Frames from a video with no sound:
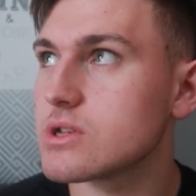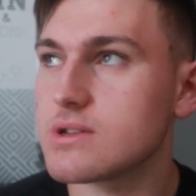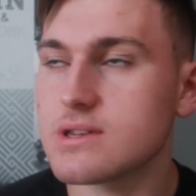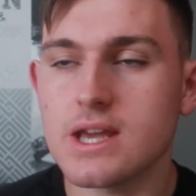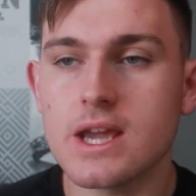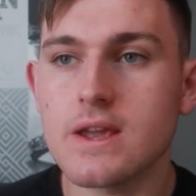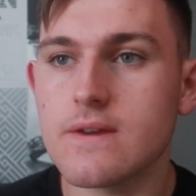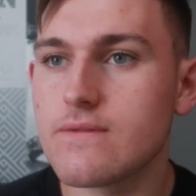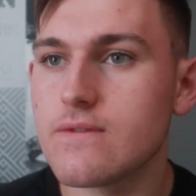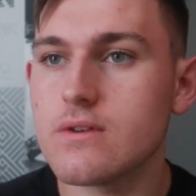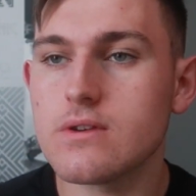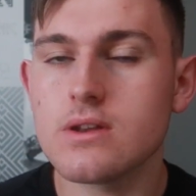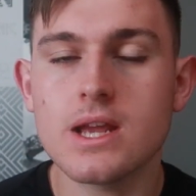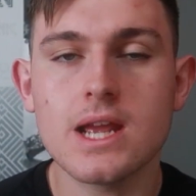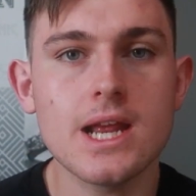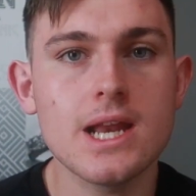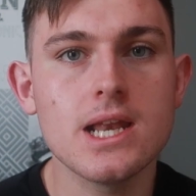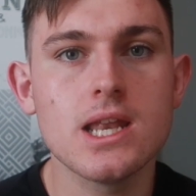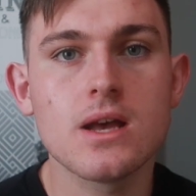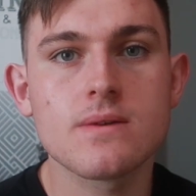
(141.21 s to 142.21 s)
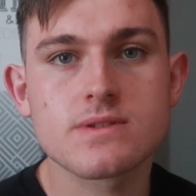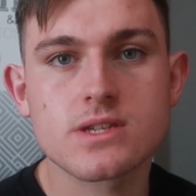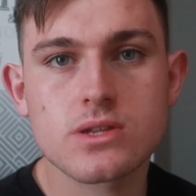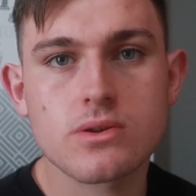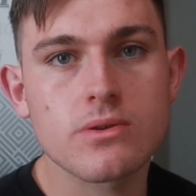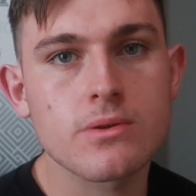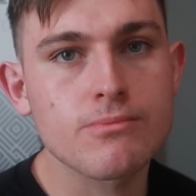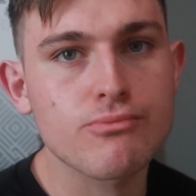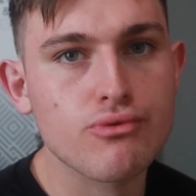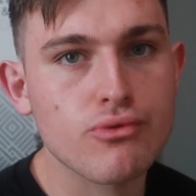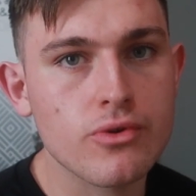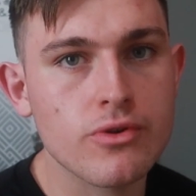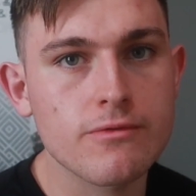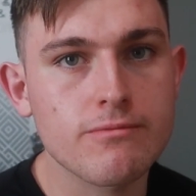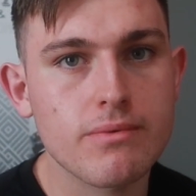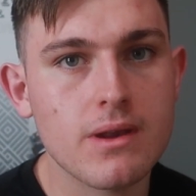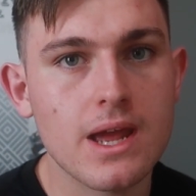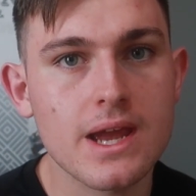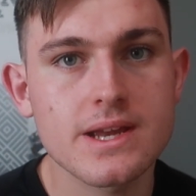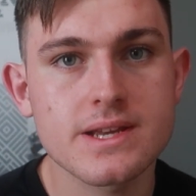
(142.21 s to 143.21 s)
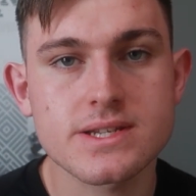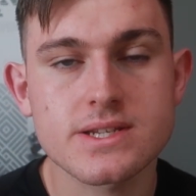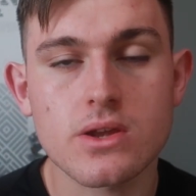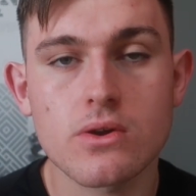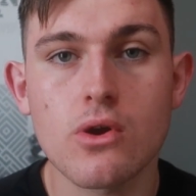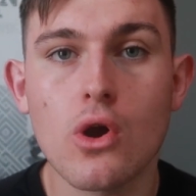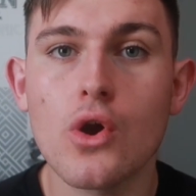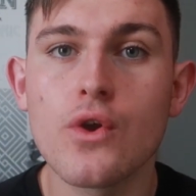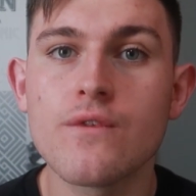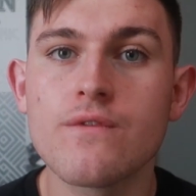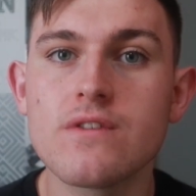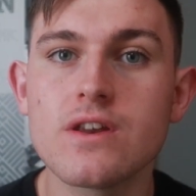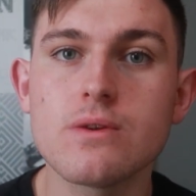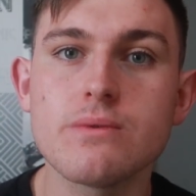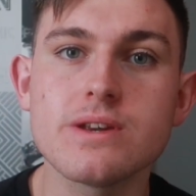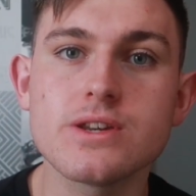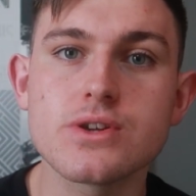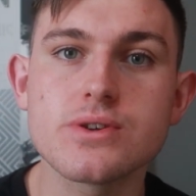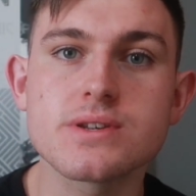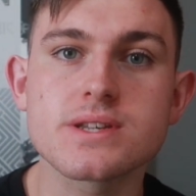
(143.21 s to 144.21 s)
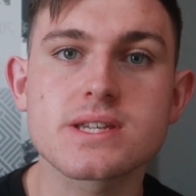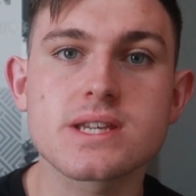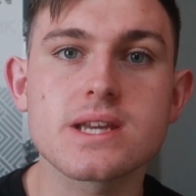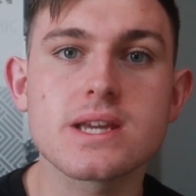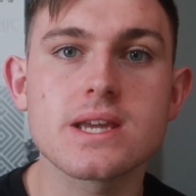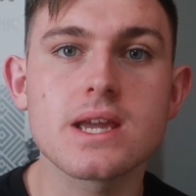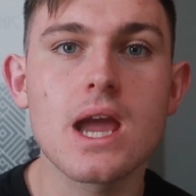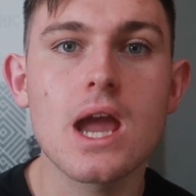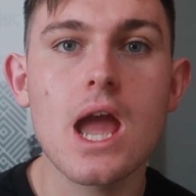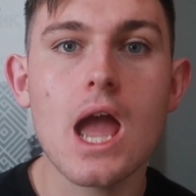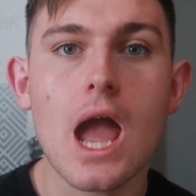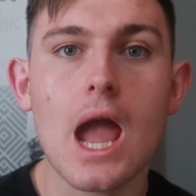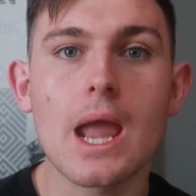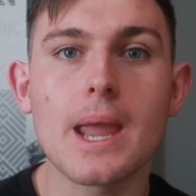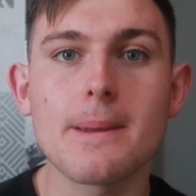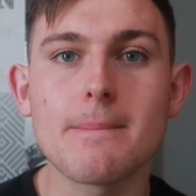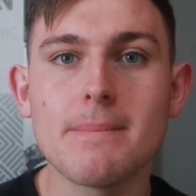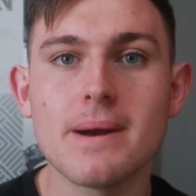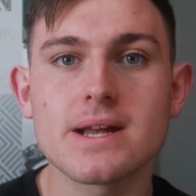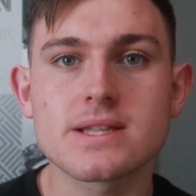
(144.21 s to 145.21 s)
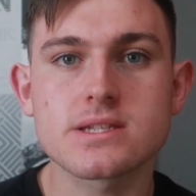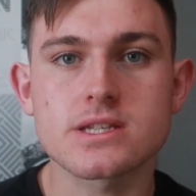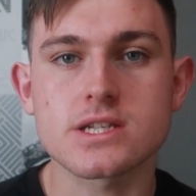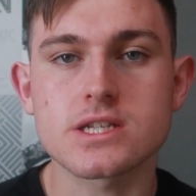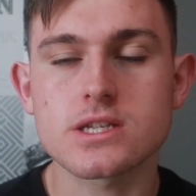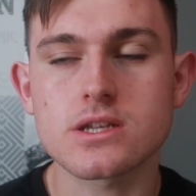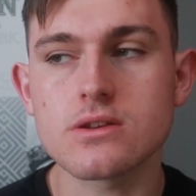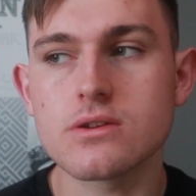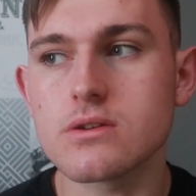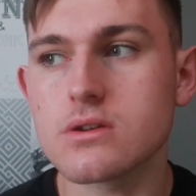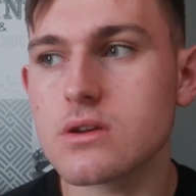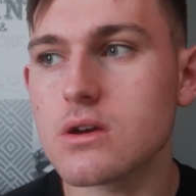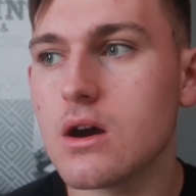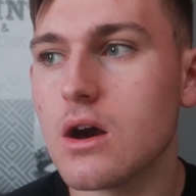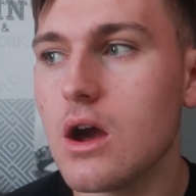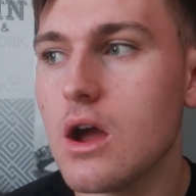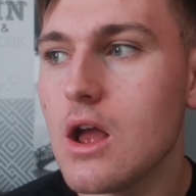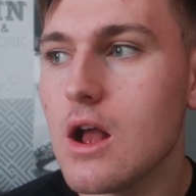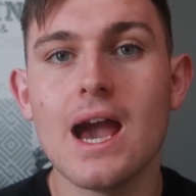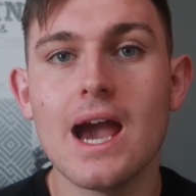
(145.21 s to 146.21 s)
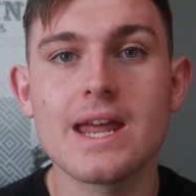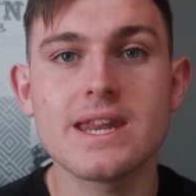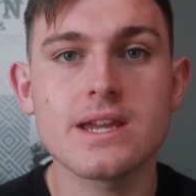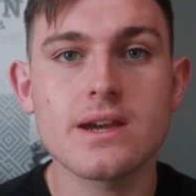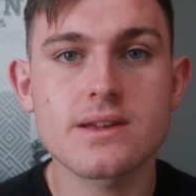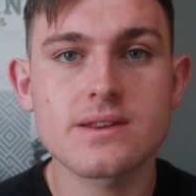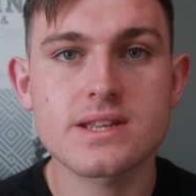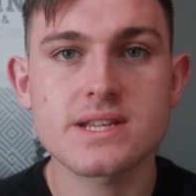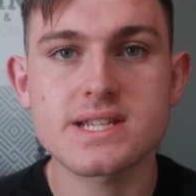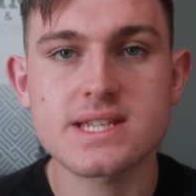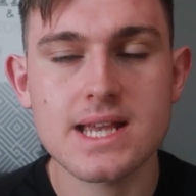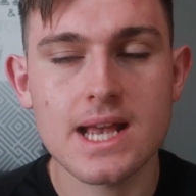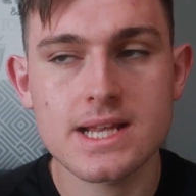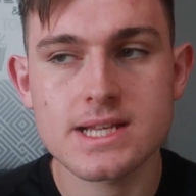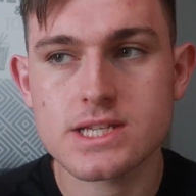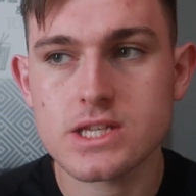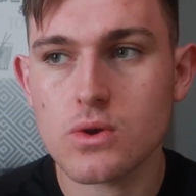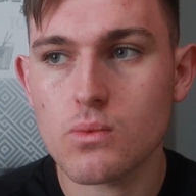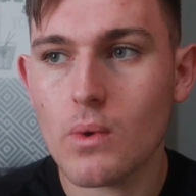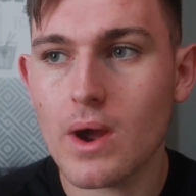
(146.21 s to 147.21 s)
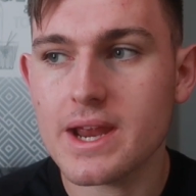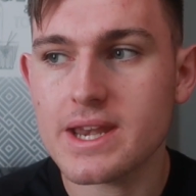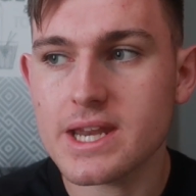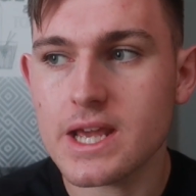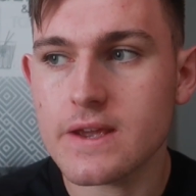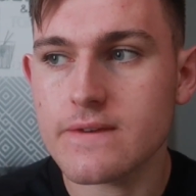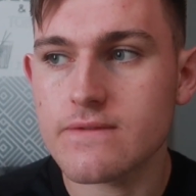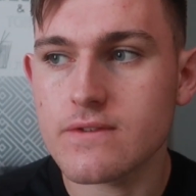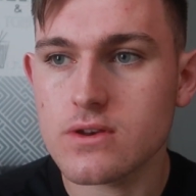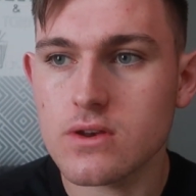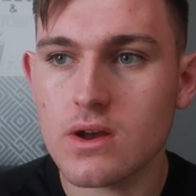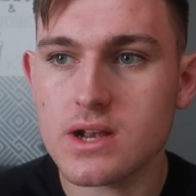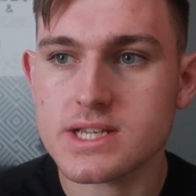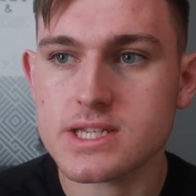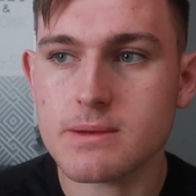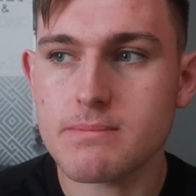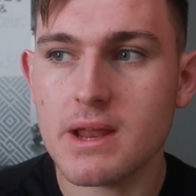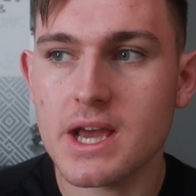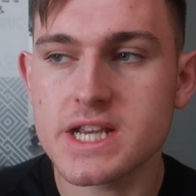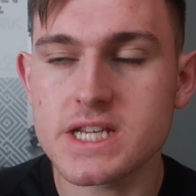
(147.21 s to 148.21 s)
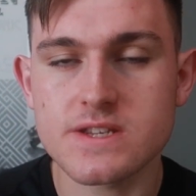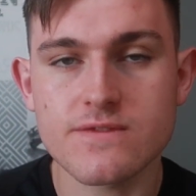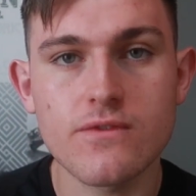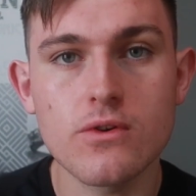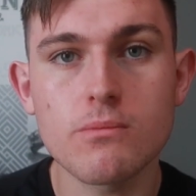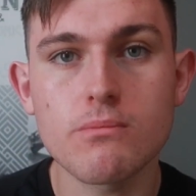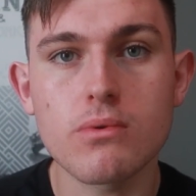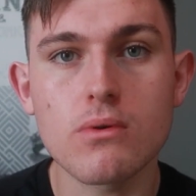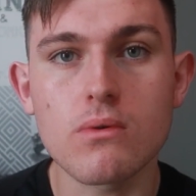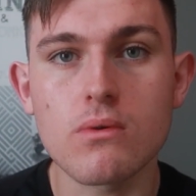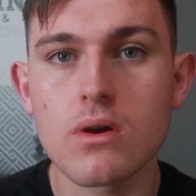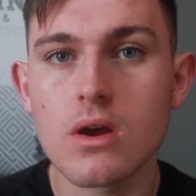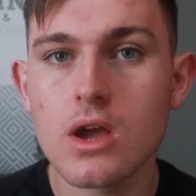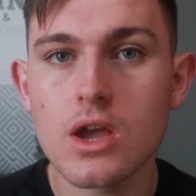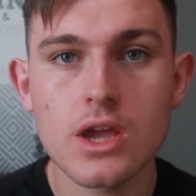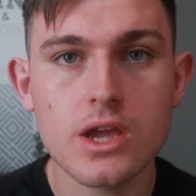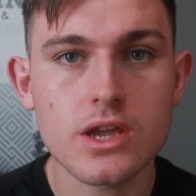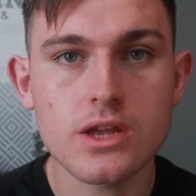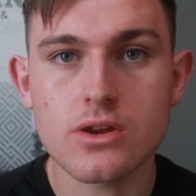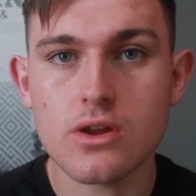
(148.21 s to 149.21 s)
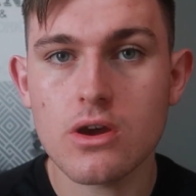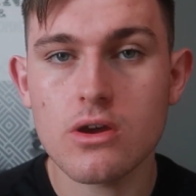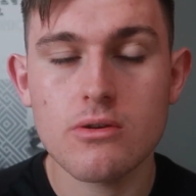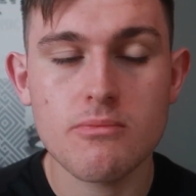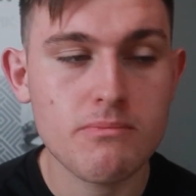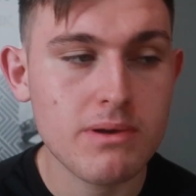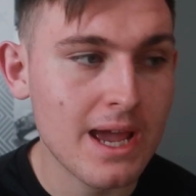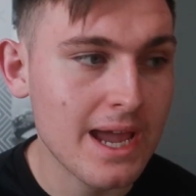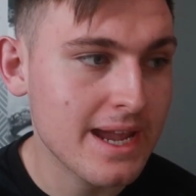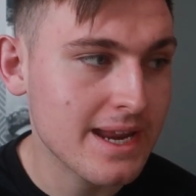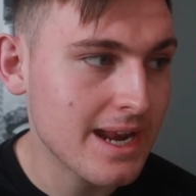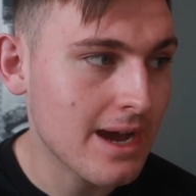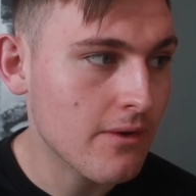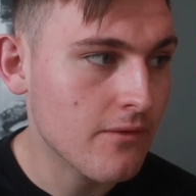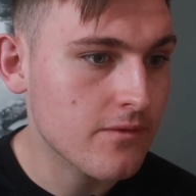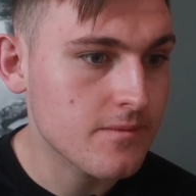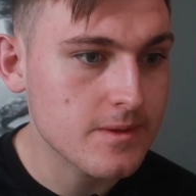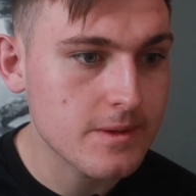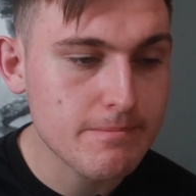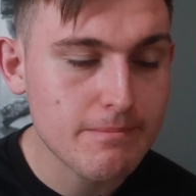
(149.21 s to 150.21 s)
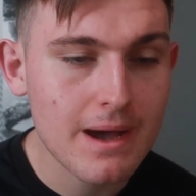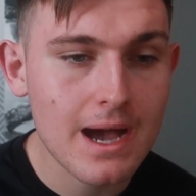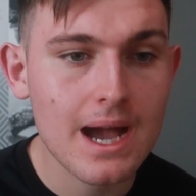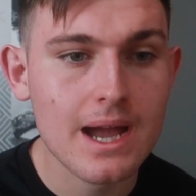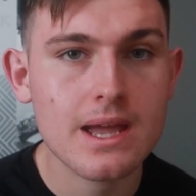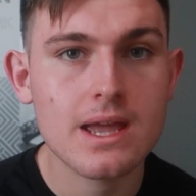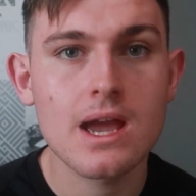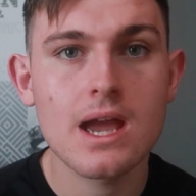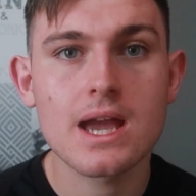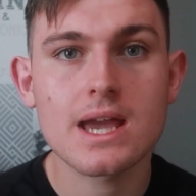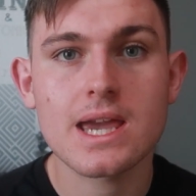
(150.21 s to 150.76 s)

Nathan, he loves to improve players, so hopefully we do see a better Sluga, and he understands the way Nathan likes to play his football, you know, playing out from the back.